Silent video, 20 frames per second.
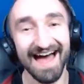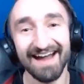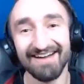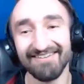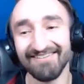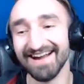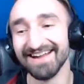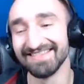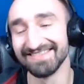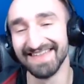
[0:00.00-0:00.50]

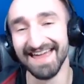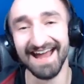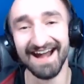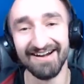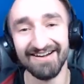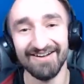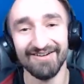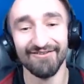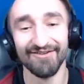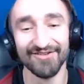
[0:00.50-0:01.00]
That right
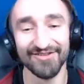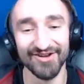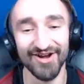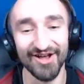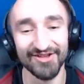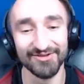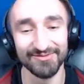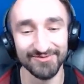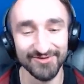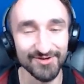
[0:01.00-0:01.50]
there was an
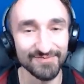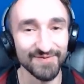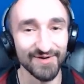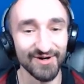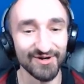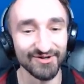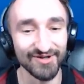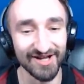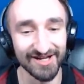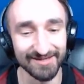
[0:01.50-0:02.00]
awesome
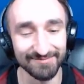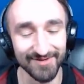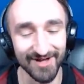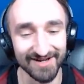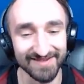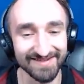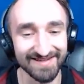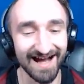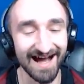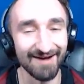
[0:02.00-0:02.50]
superhero Lucky
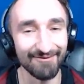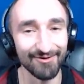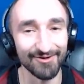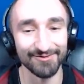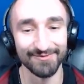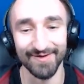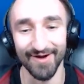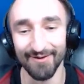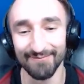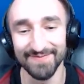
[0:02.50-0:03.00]
Block
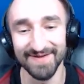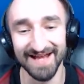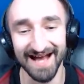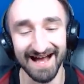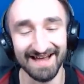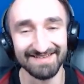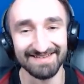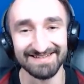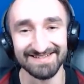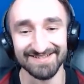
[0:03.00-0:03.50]
Skywars. We hope you
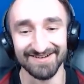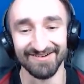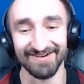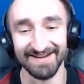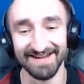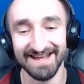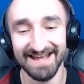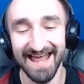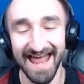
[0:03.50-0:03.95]
guys enjoyed.